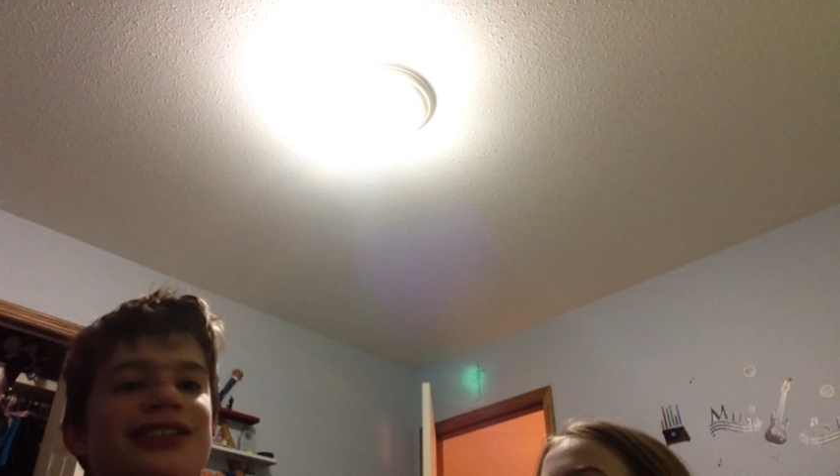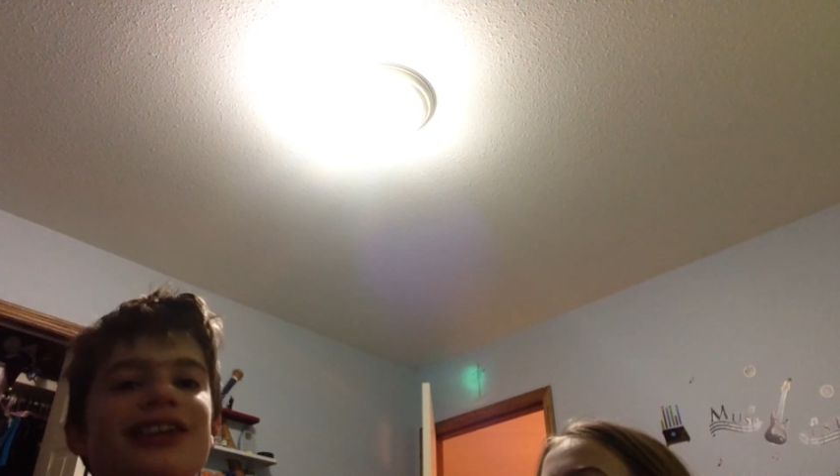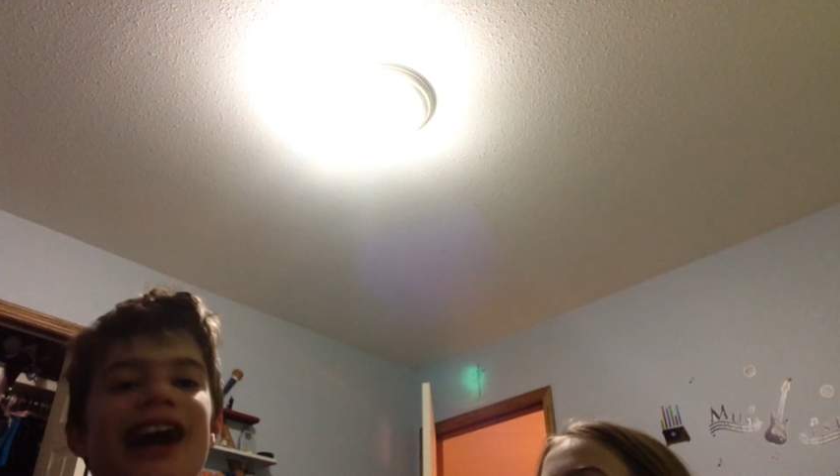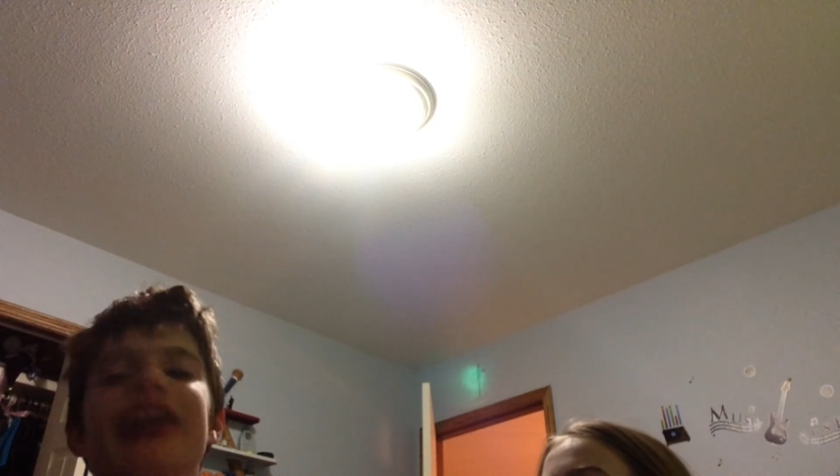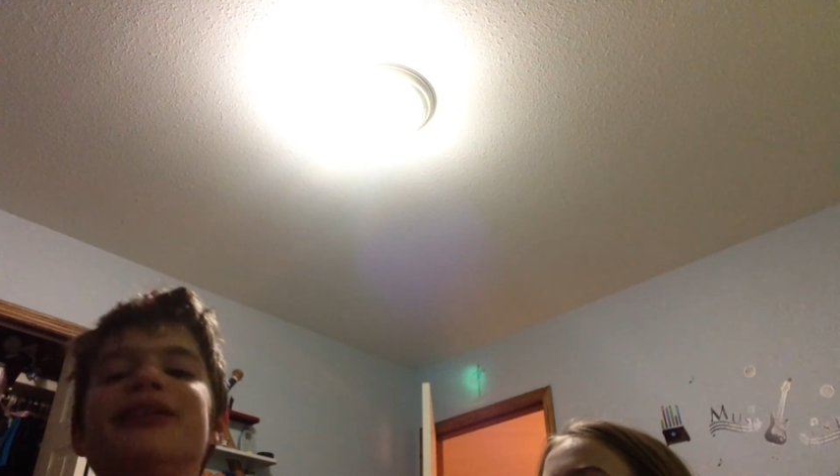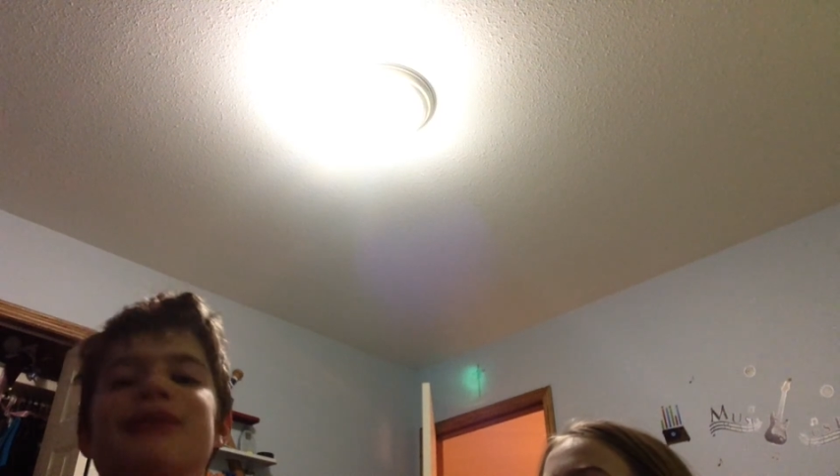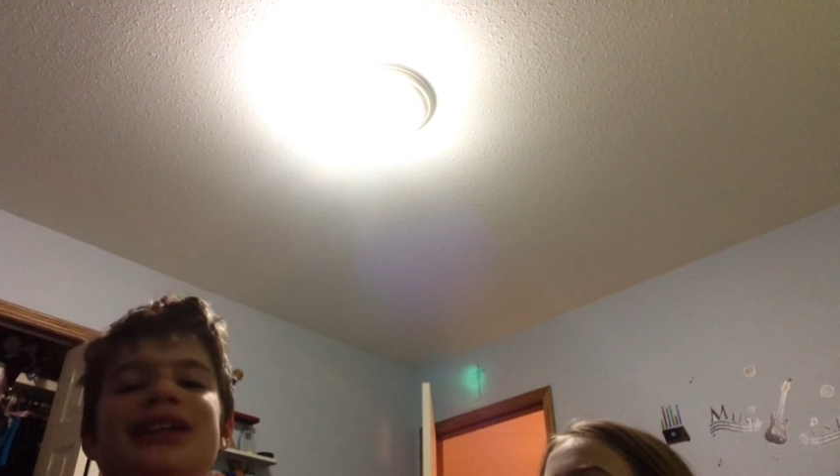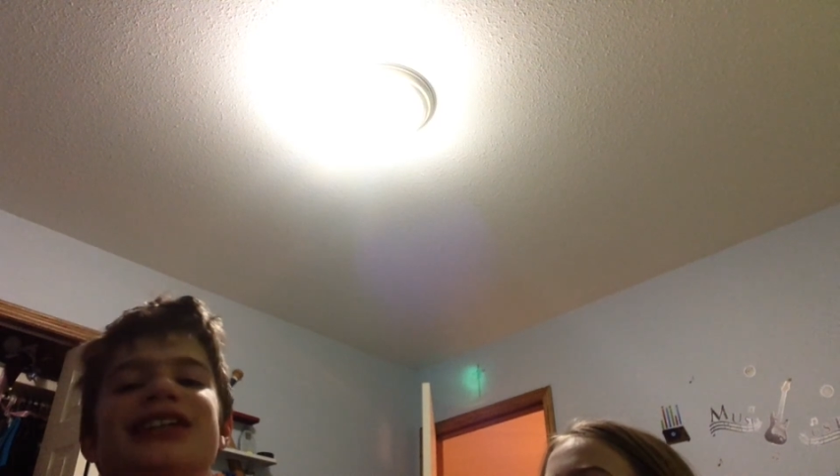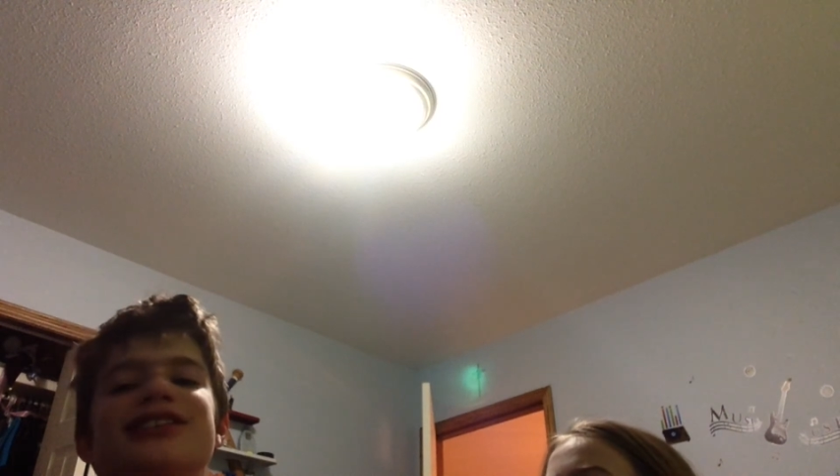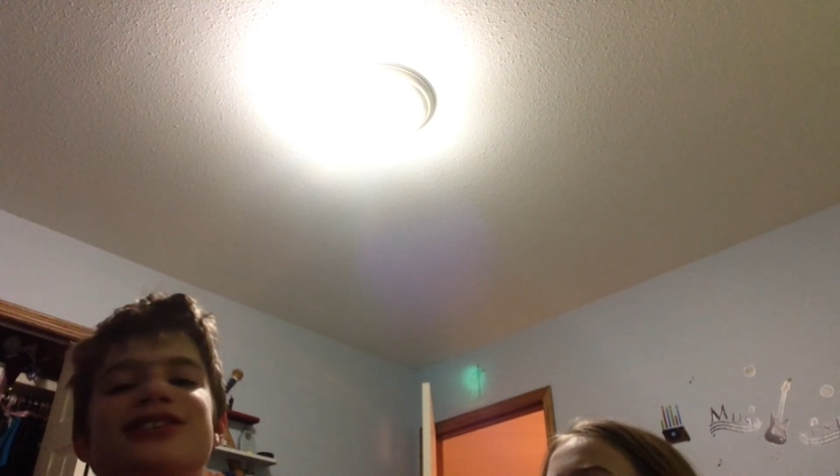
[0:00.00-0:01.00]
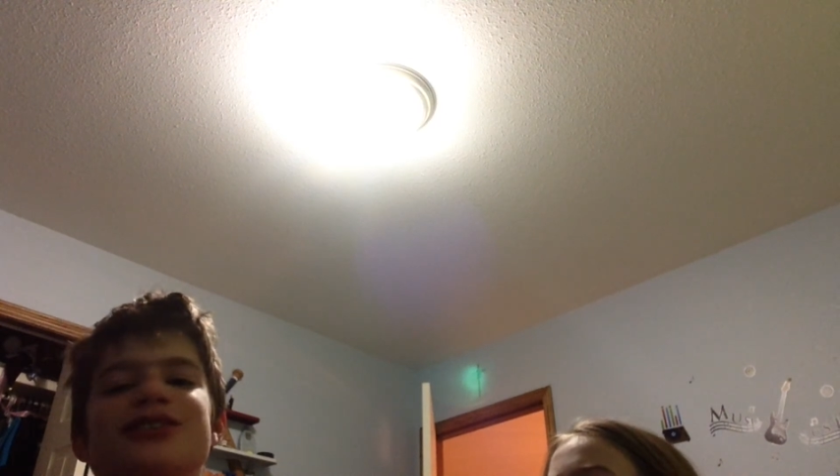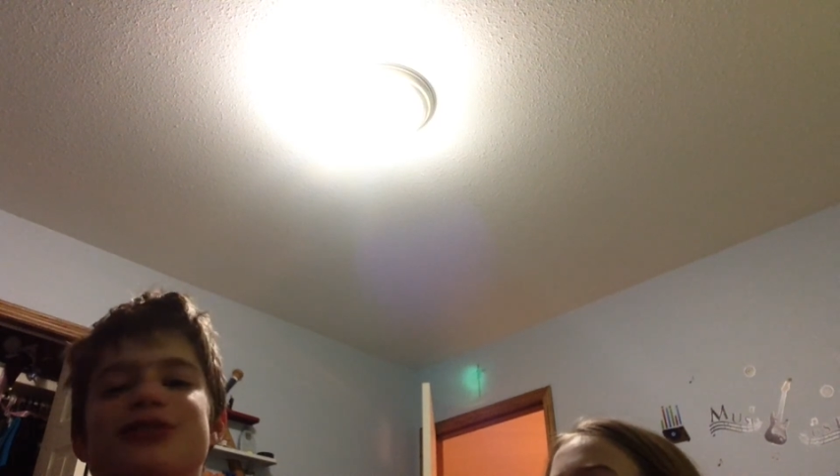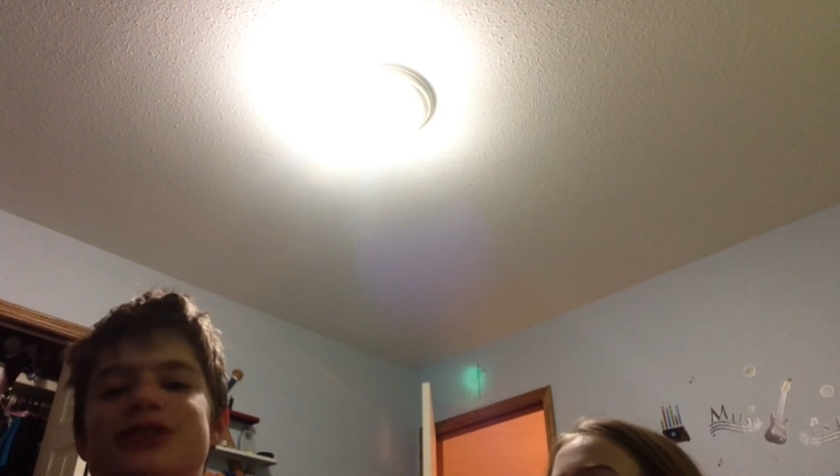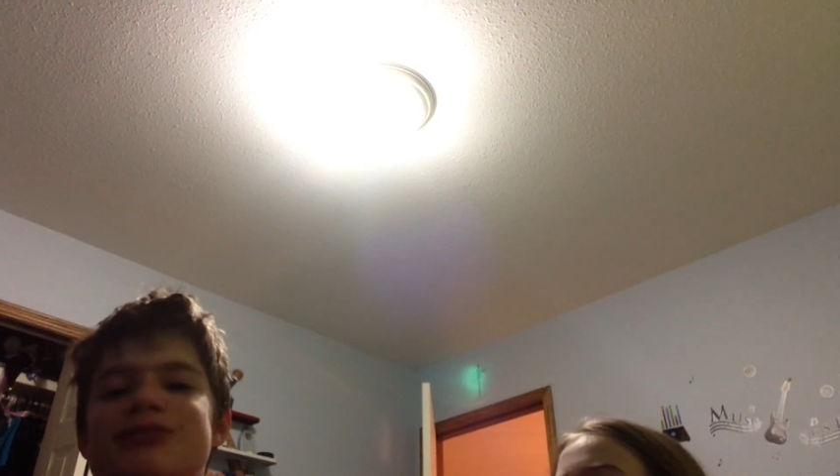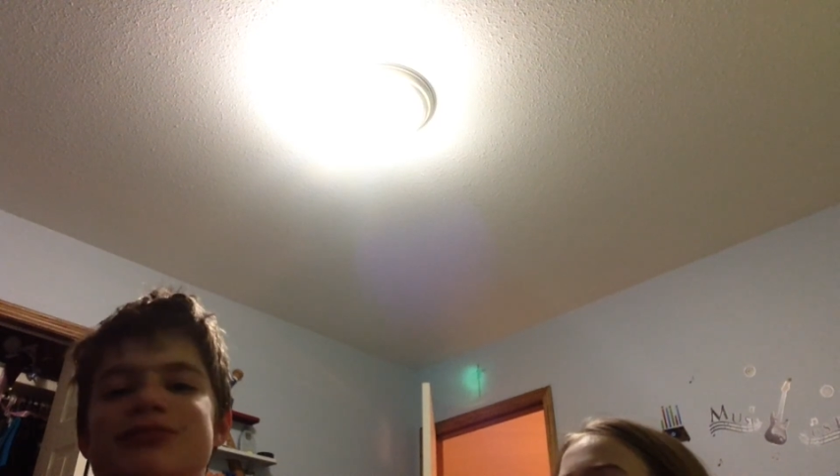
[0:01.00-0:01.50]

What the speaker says: then Iron Man has to do it.